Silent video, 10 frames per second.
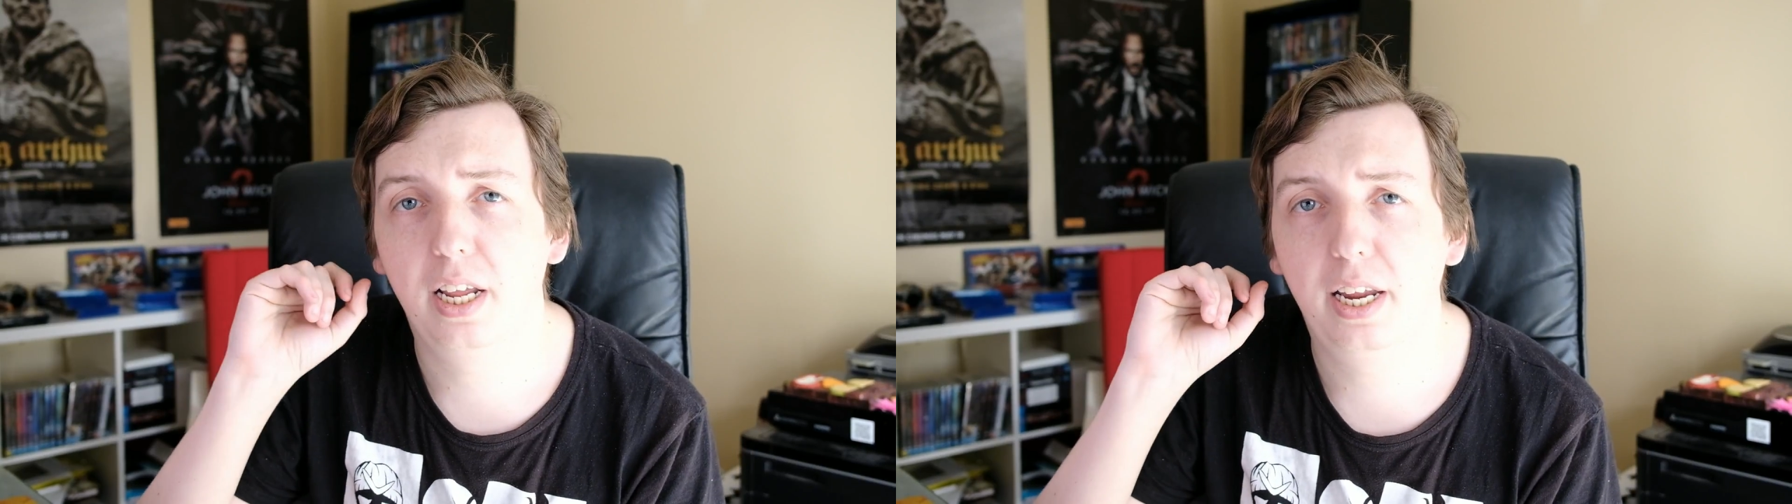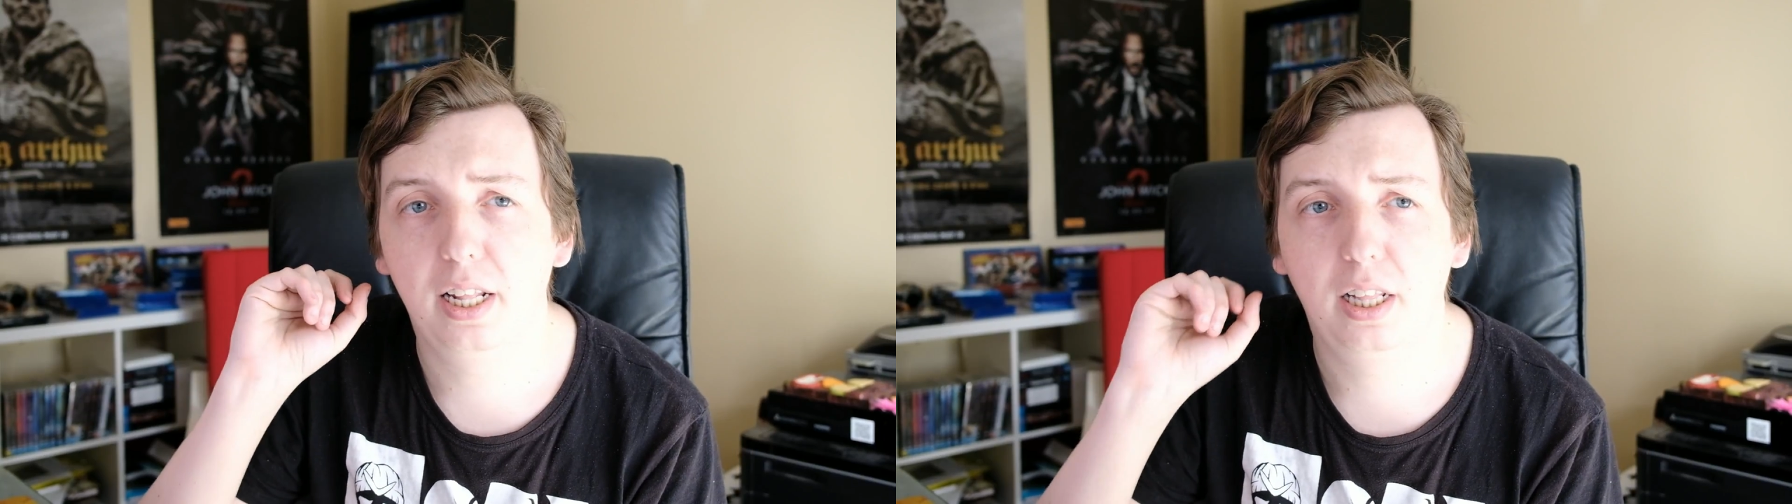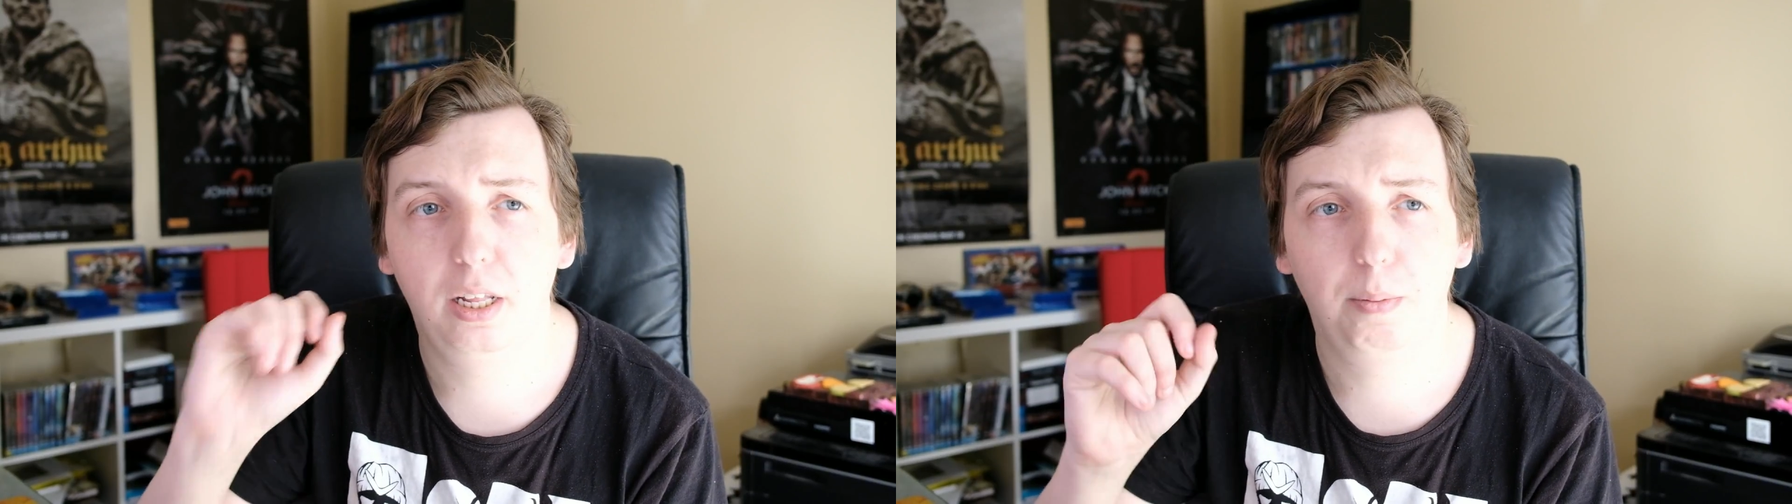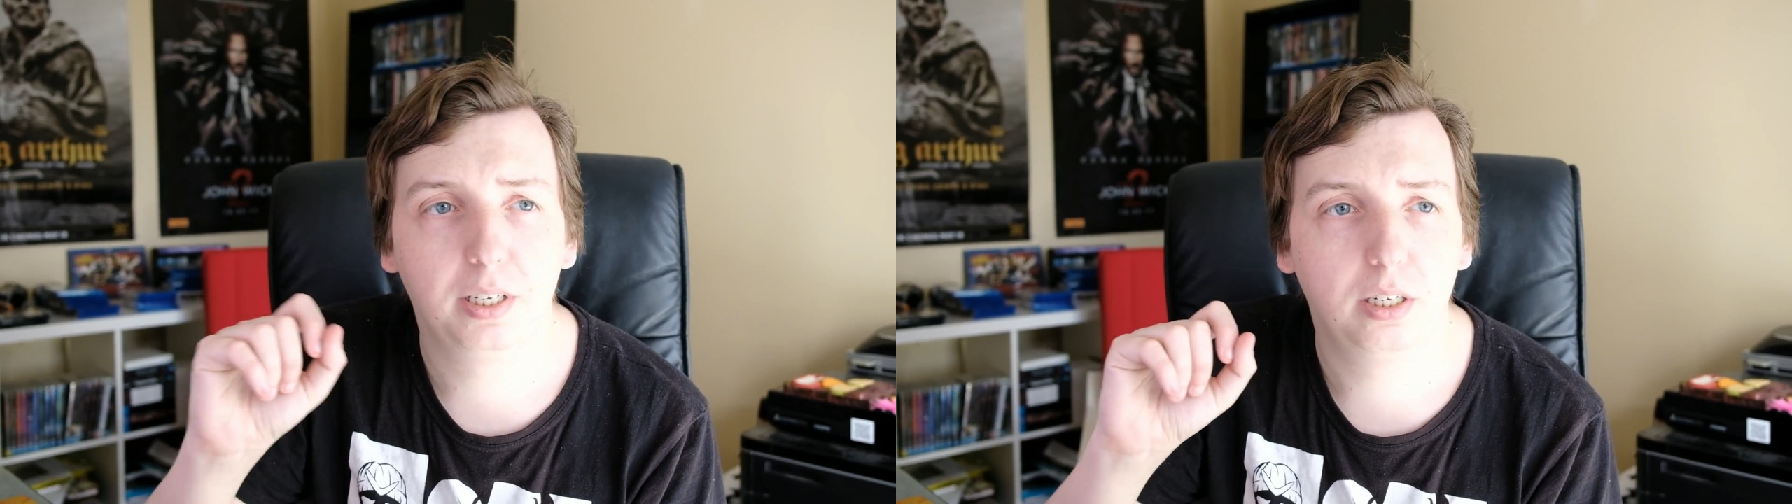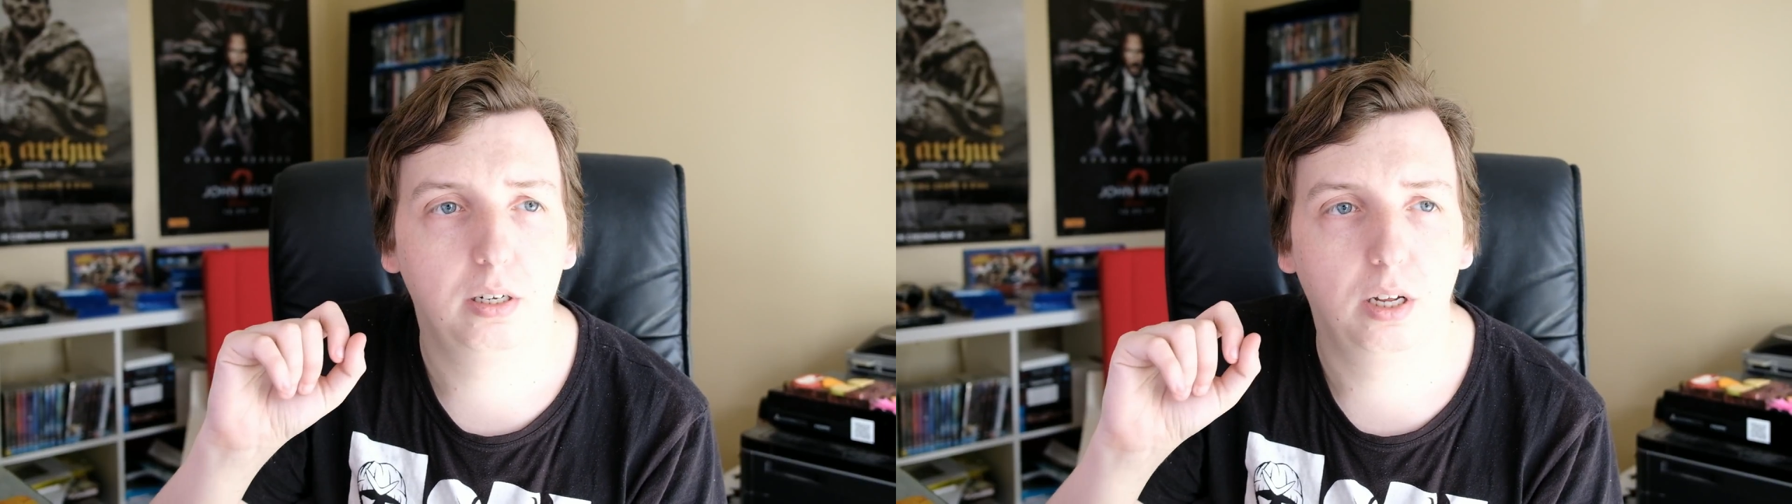
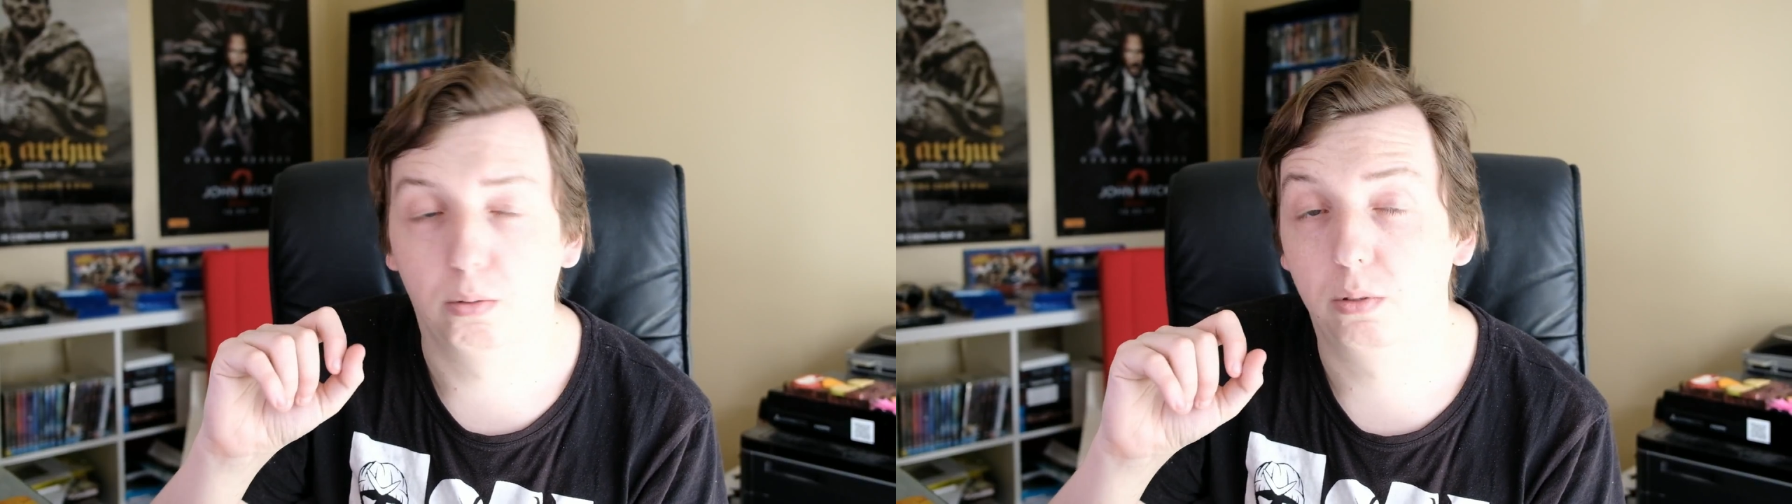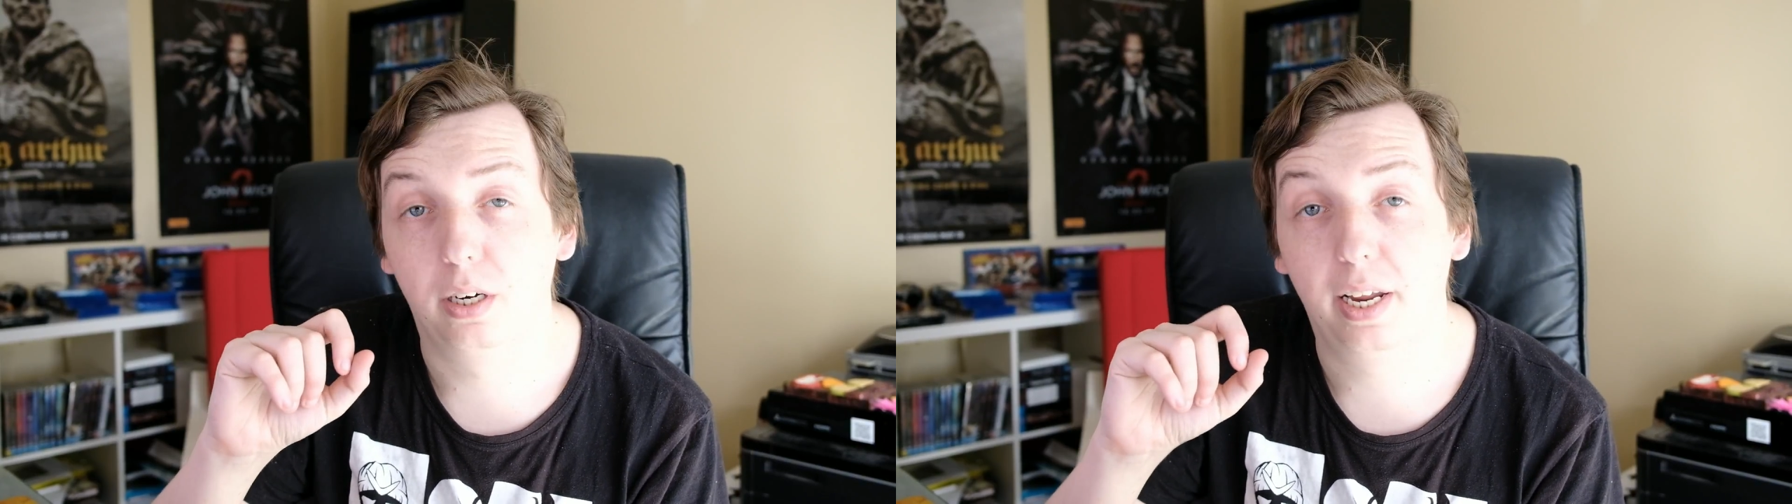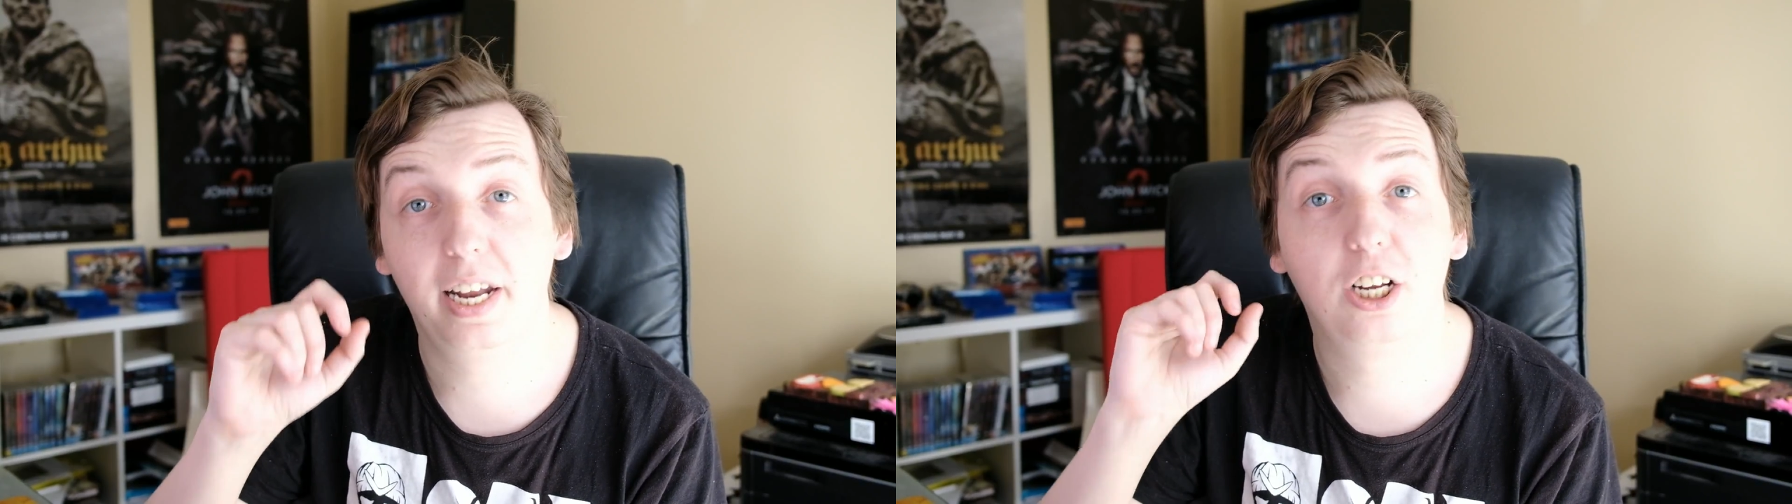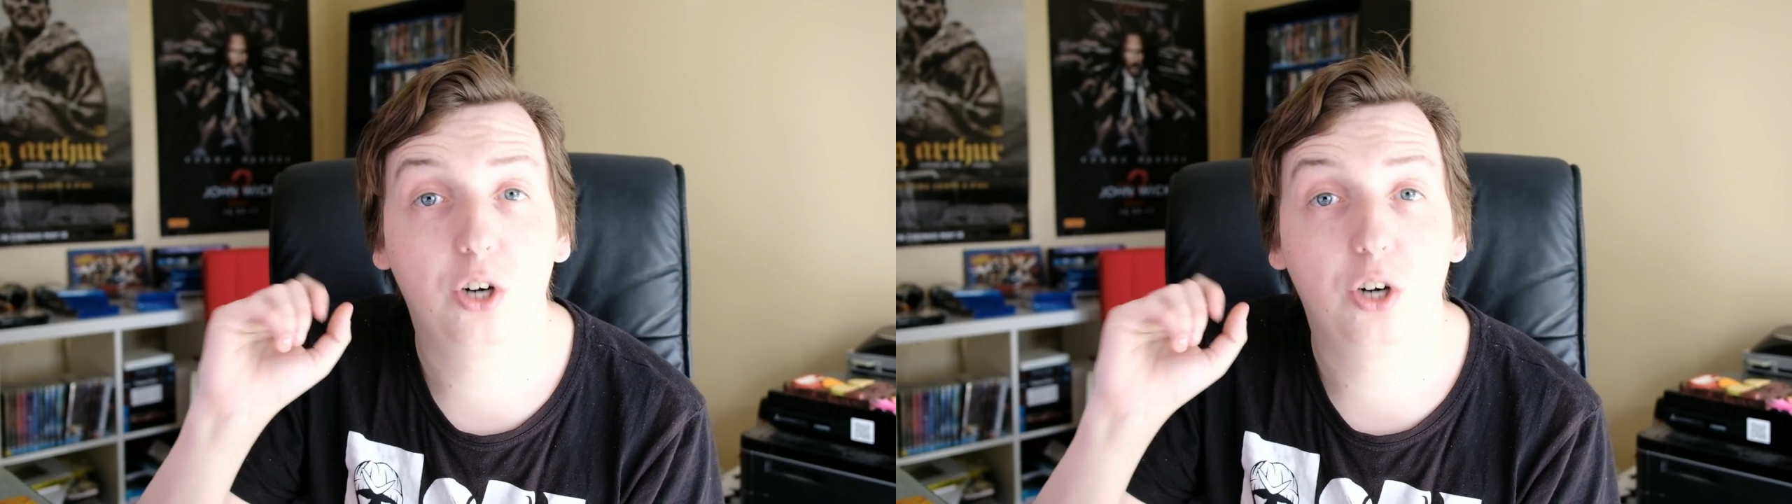a